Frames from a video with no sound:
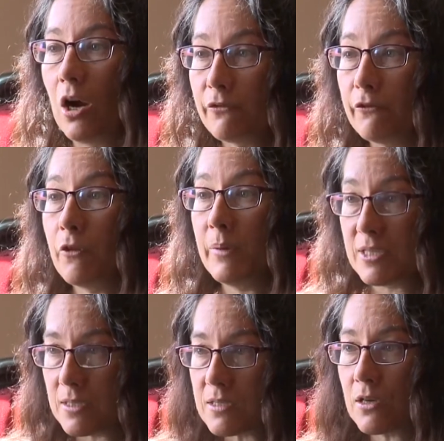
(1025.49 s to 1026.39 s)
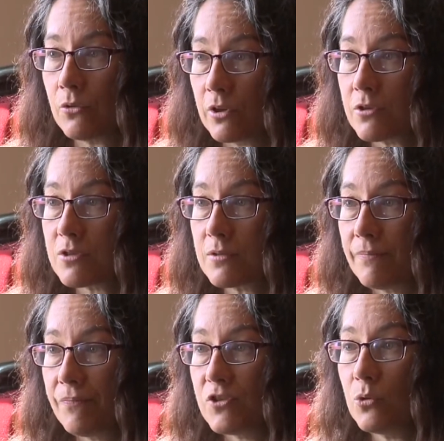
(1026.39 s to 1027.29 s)
off of the business owners
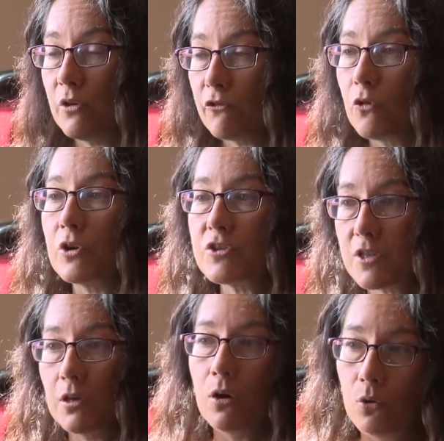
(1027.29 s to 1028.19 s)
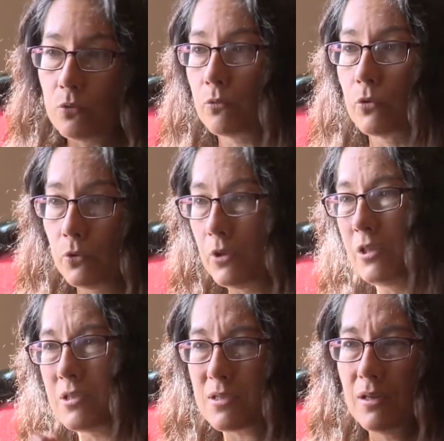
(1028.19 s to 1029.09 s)
to enforce their own
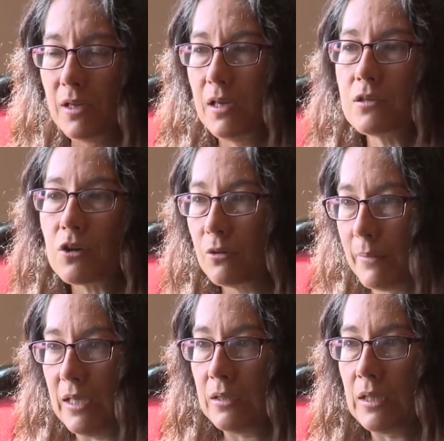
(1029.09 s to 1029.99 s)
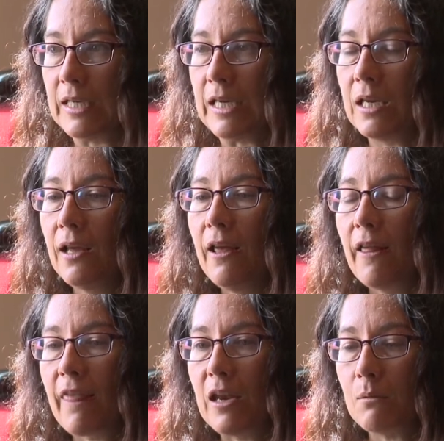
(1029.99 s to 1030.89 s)
rules intermittently,
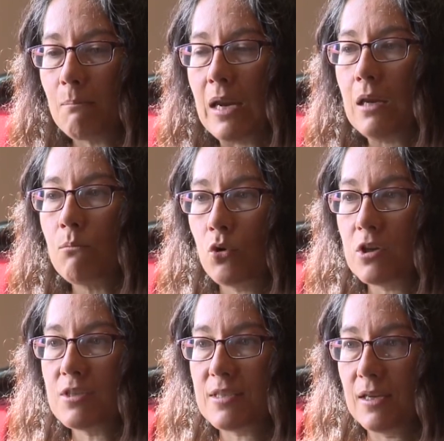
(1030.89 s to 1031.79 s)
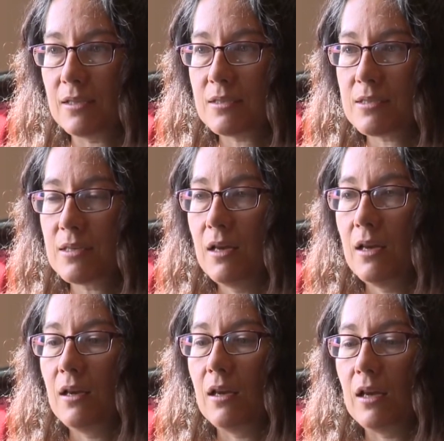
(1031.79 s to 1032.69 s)
that it made more sense
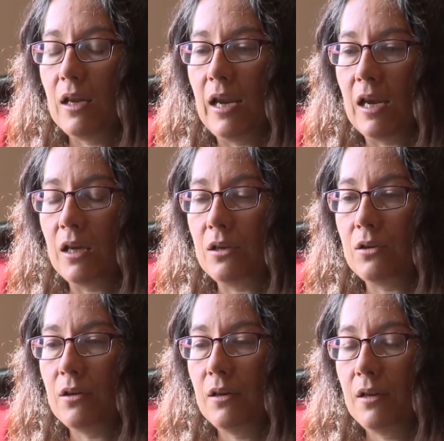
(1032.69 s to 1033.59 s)
and